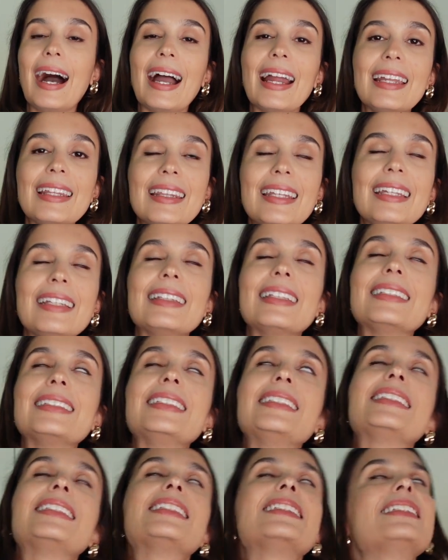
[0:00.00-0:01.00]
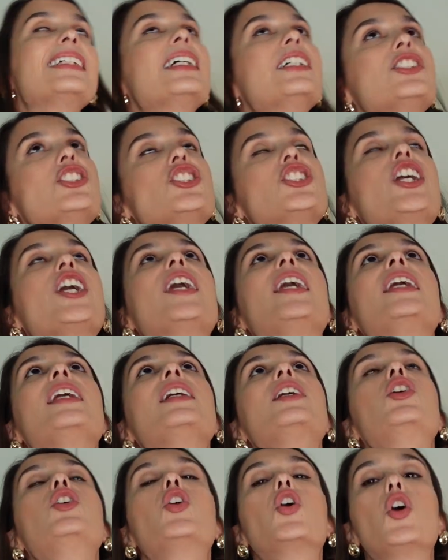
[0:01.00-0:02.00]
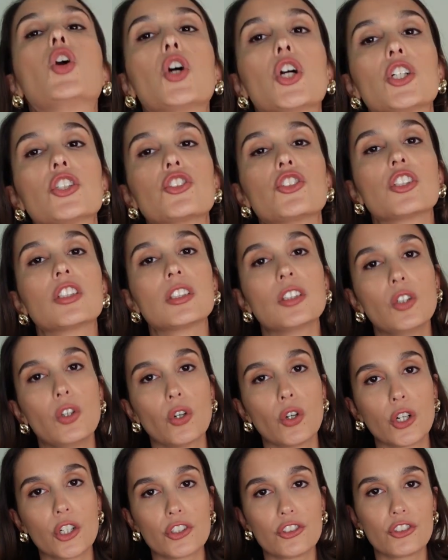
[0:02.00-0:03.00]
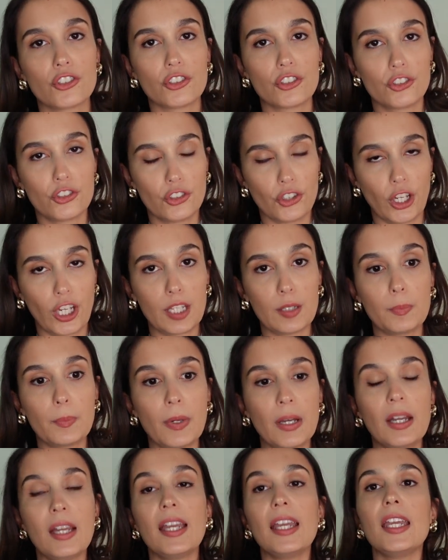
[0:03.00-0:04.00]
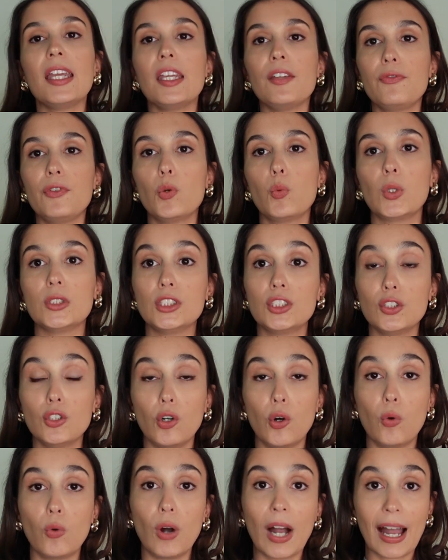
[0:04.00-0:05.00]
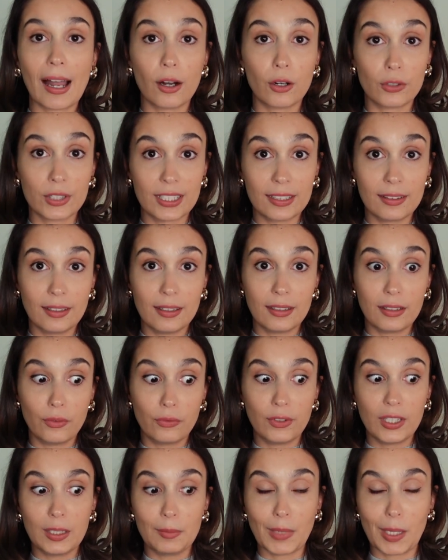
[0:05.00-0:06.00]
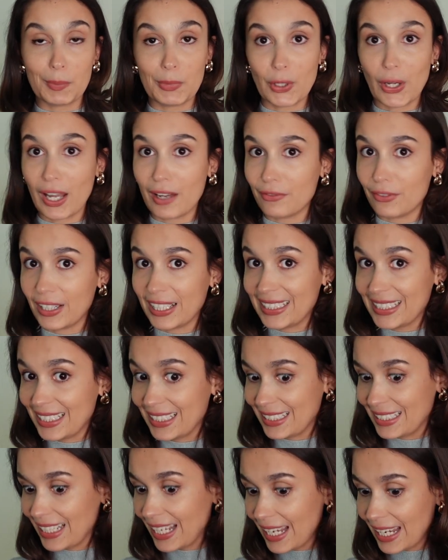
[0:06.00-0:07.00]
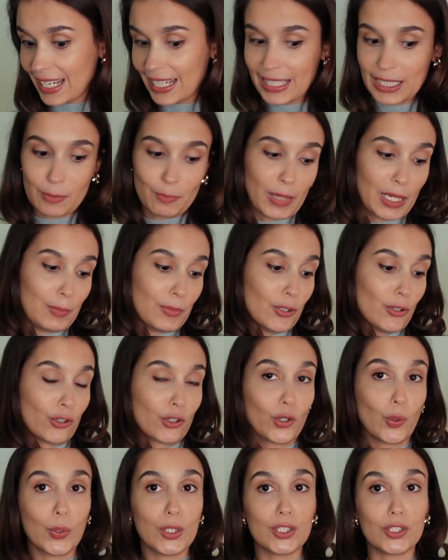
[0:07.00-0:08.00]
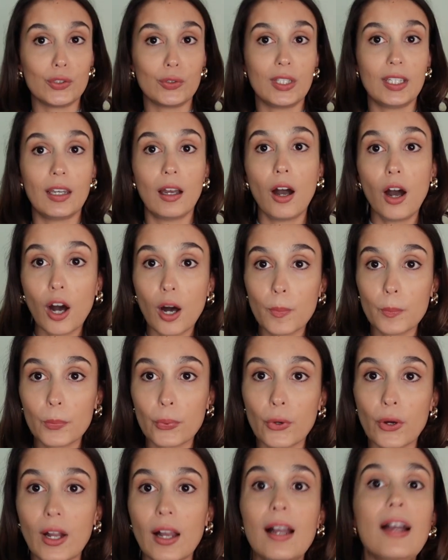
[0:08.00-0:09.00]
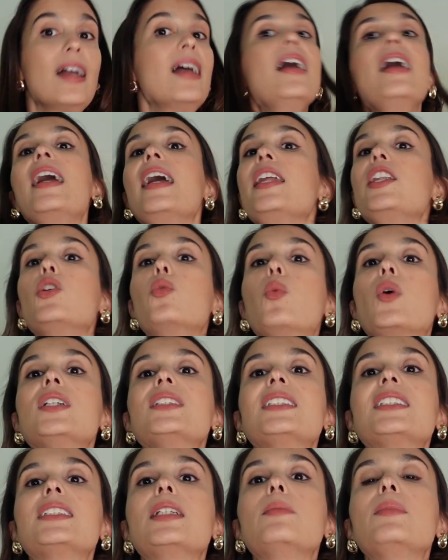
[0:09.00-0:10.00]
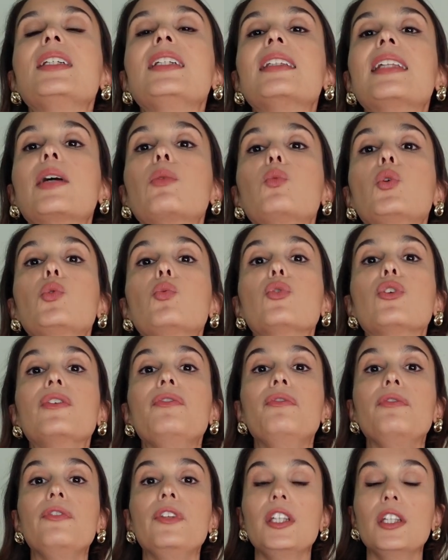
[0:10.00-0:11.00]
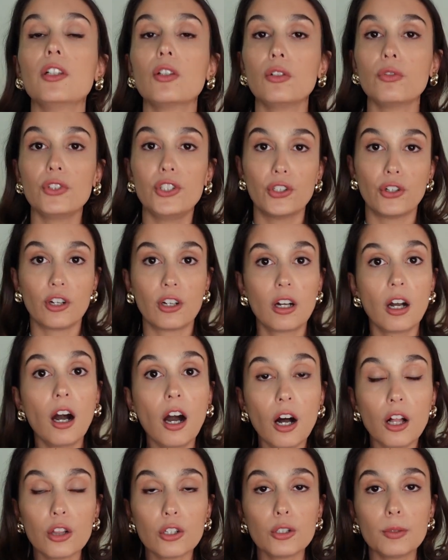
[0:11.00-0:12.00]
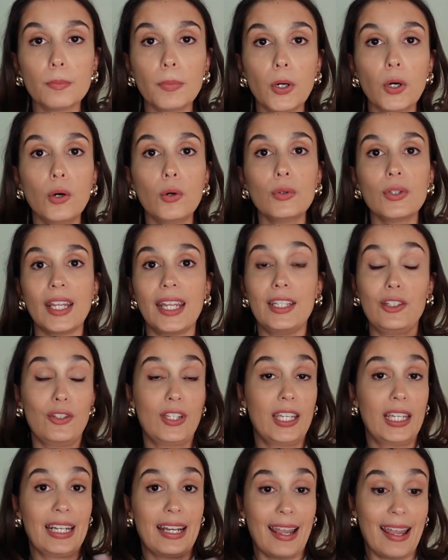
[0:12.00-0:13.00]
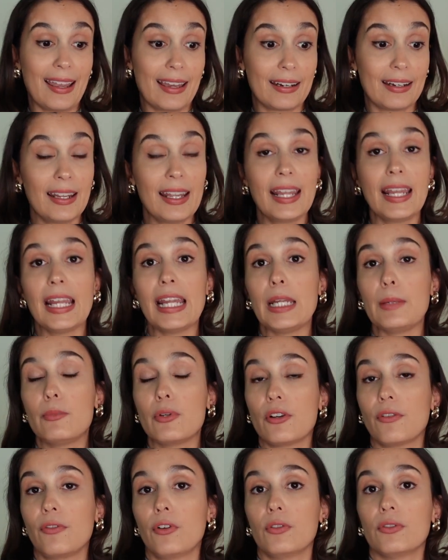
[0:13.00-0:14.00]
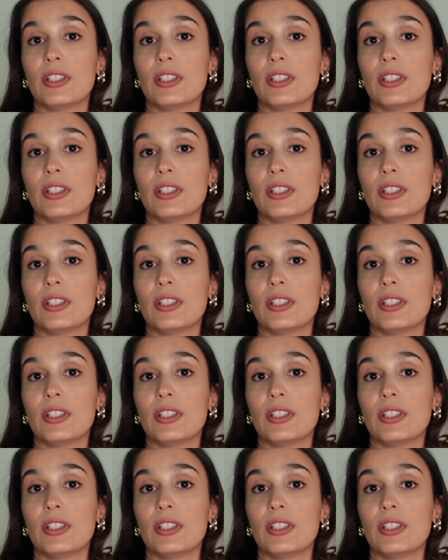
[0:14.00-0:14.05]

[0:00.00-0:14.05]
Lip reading: I think this is such a gorgeous shape if you want to go out in the evening. Maybe you have a date, maybe you're going to the opera and you want something that will reveal your collarbone, and you can add a beautiful